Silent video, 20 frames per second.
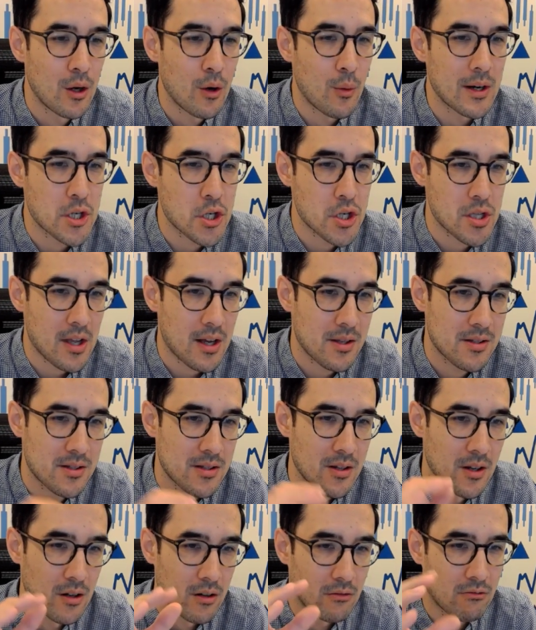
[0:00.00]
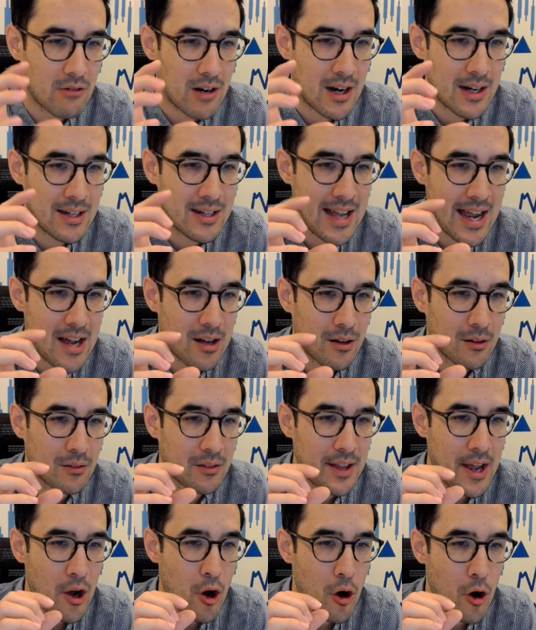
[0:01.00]
which does run down
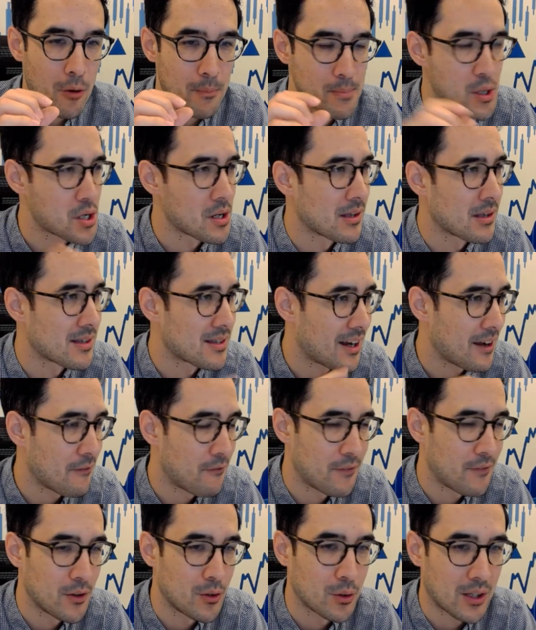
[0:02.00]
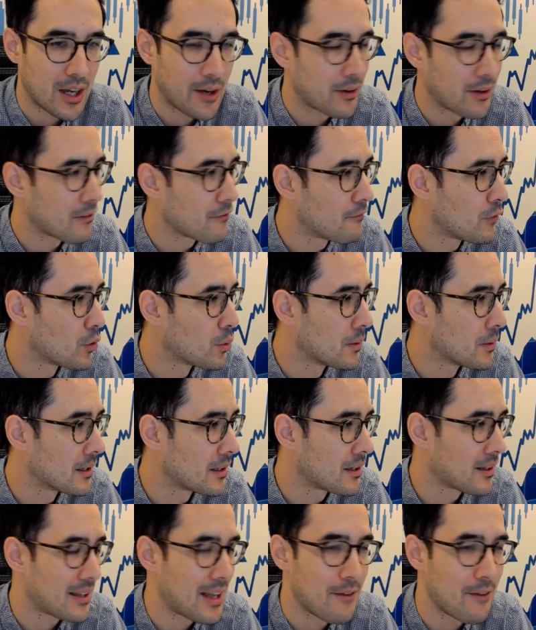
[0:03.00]
their options, I feel, going
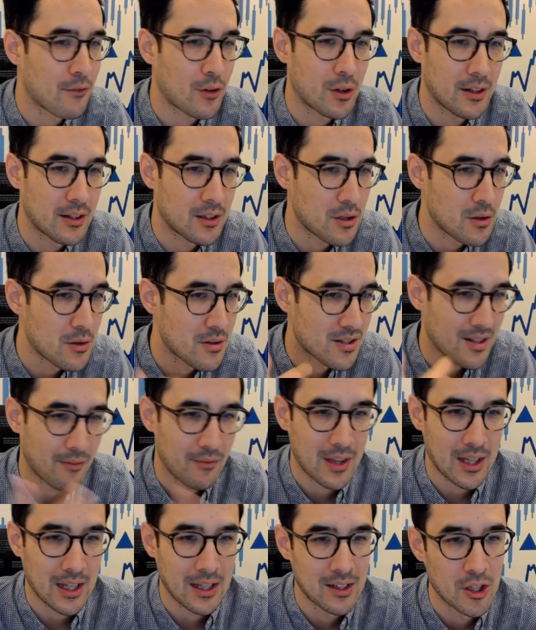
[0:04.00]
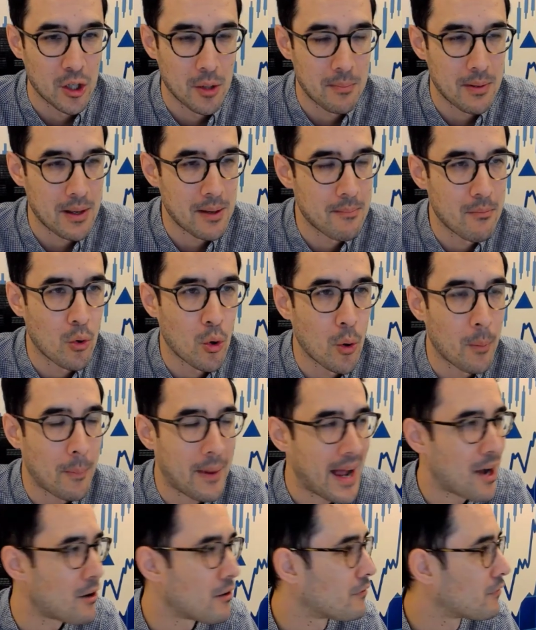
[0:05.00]
forward, that they've got to do something a little bit more
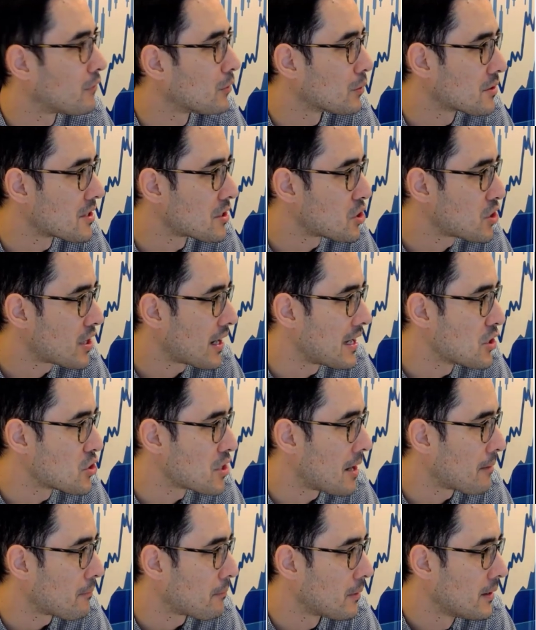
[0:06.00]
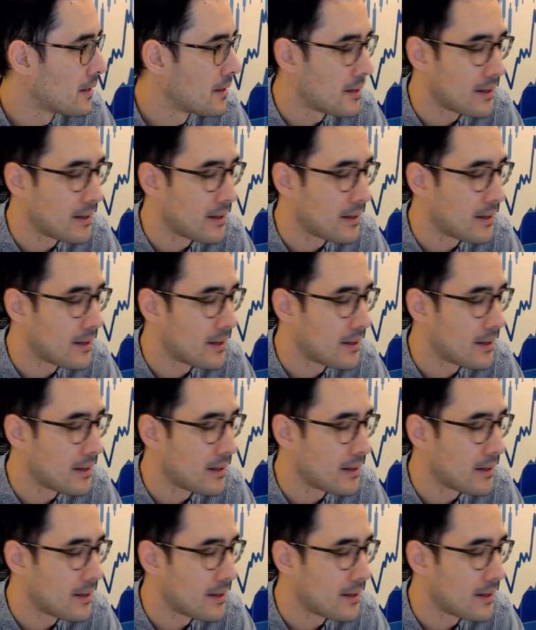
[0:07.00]
powerful to change up